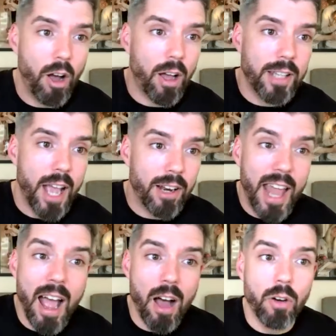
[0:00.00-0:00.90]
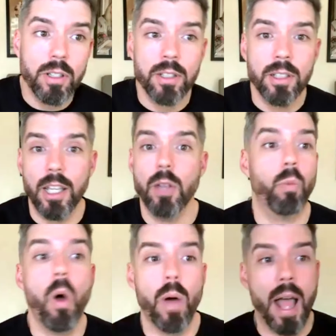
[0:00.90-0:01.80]
gone down and out, it
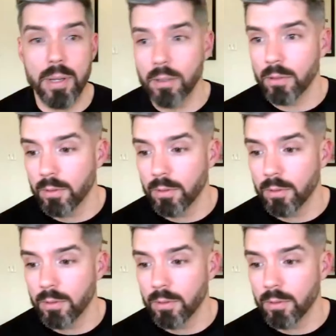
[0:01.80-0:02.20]
won't happen.